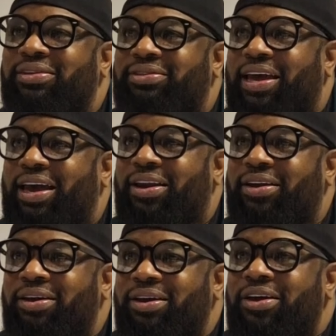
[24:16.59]

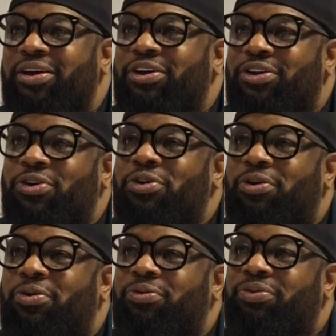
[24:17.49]
that, you
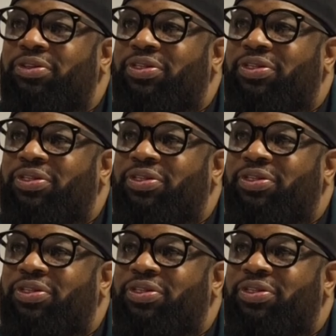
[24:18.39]
know,